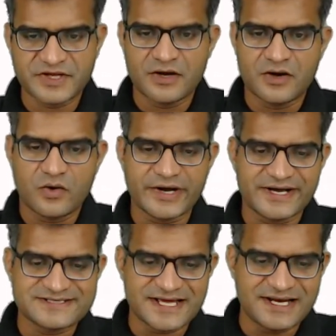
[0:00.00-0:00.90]
Okay,
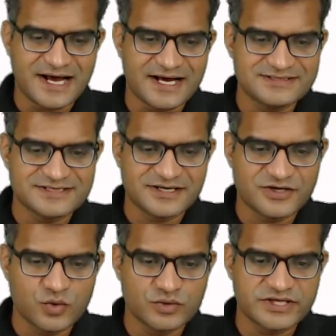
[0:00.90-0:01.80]
guys, I'll answer
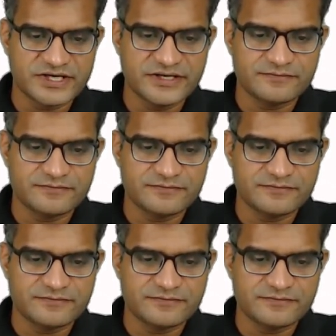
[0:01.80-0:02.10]
2, 3